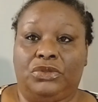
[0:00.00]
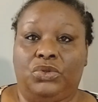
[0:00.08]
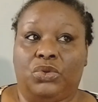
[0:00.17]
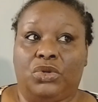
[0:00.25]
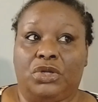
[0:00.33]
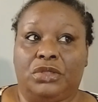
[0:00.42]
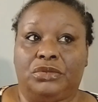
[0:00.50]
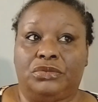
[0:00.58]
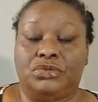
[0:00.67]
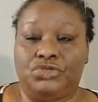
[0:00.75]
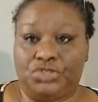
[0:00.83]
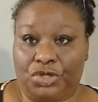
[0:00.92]
your
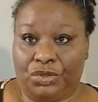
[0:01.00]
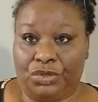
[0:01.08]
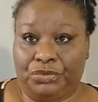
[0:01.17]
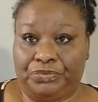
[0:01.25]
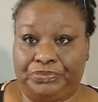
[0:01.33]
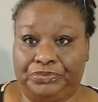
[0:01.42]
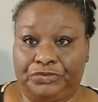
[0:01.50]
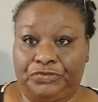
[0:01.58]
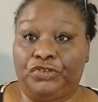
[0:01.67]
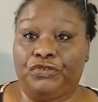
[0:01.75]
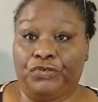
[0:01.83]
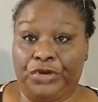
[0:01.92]
journal
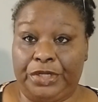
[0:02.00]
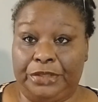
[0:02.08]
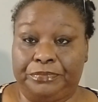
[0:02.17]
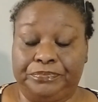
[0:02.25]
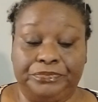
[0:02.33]
for free.